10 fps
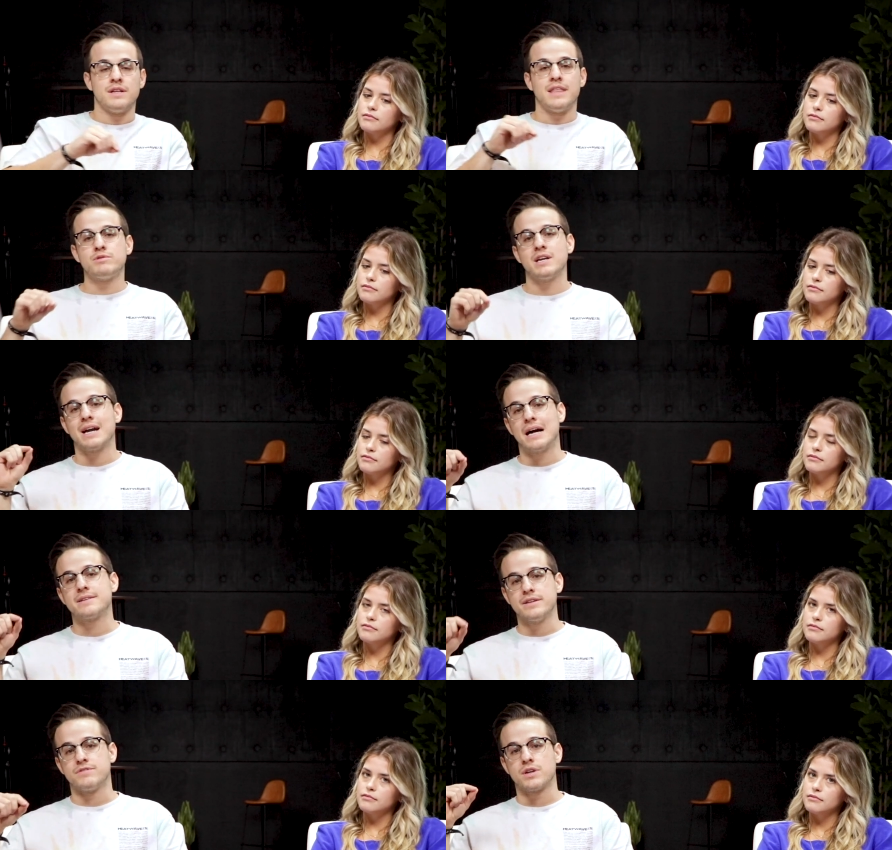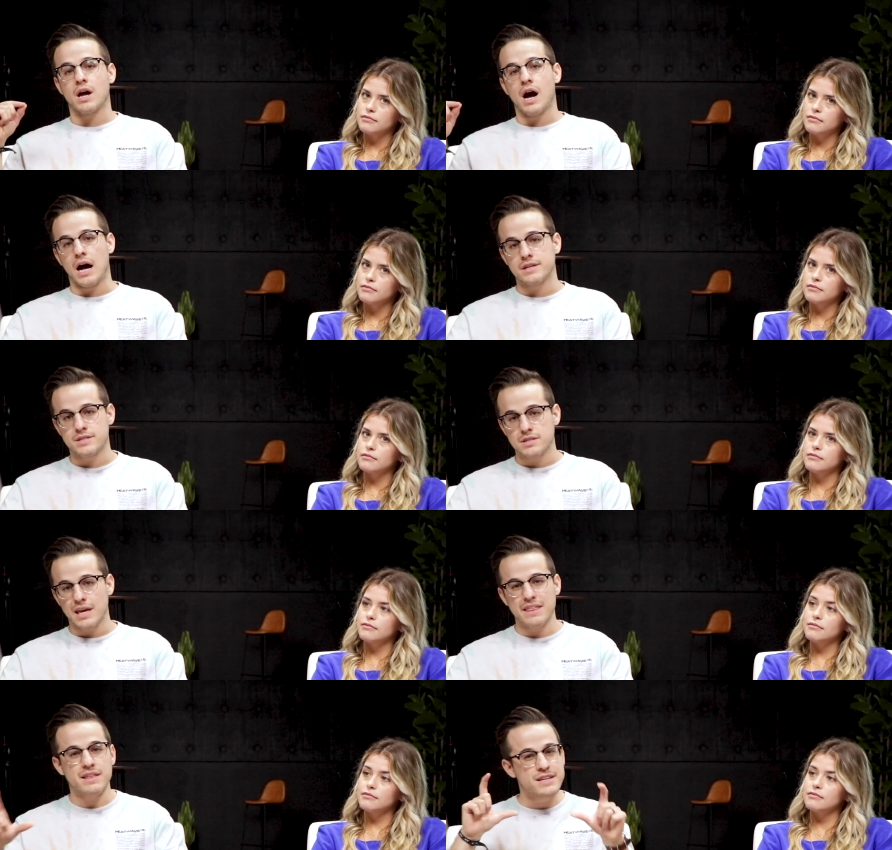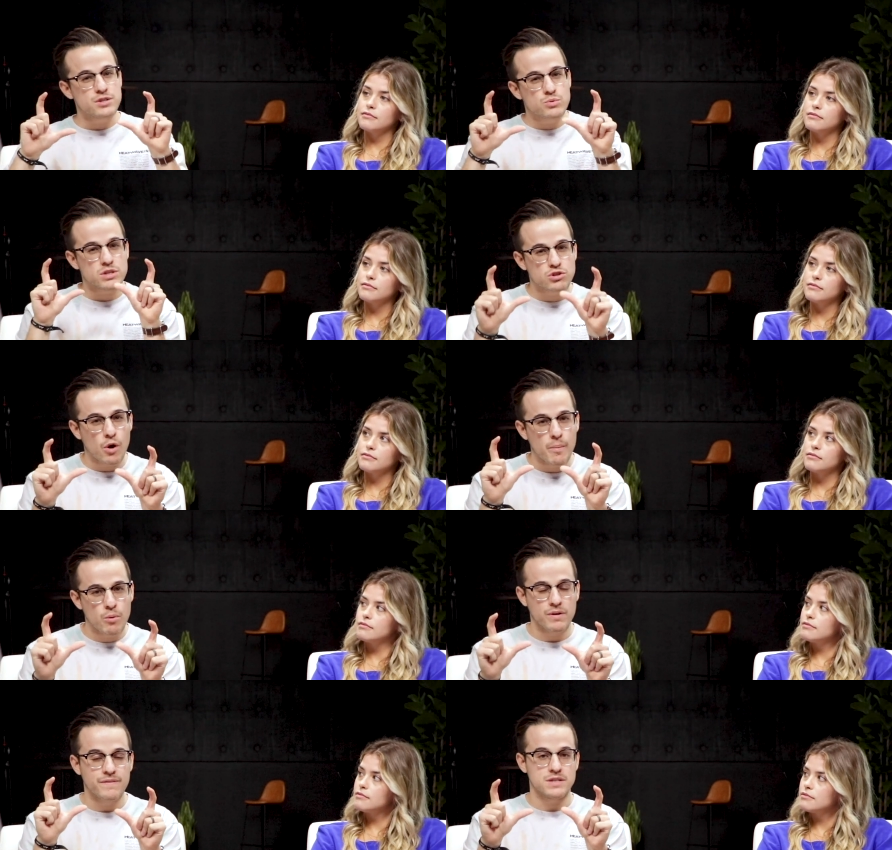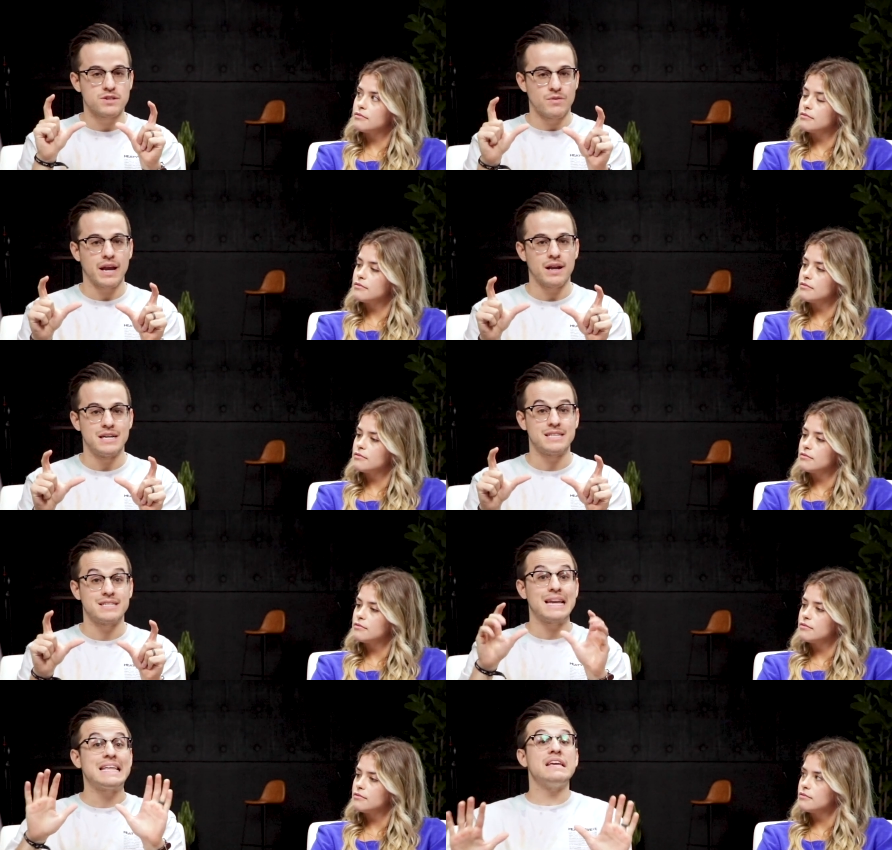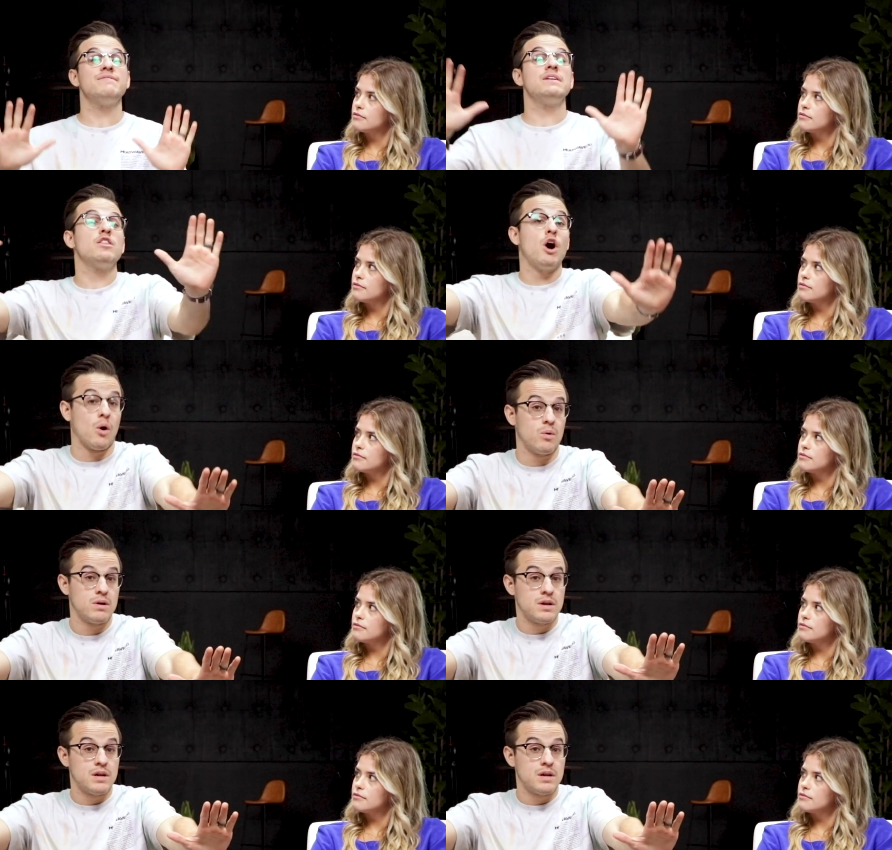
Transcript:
Speaker 1: They would say God delivered us. And I think this is what's so important for us to recognize, is that even though,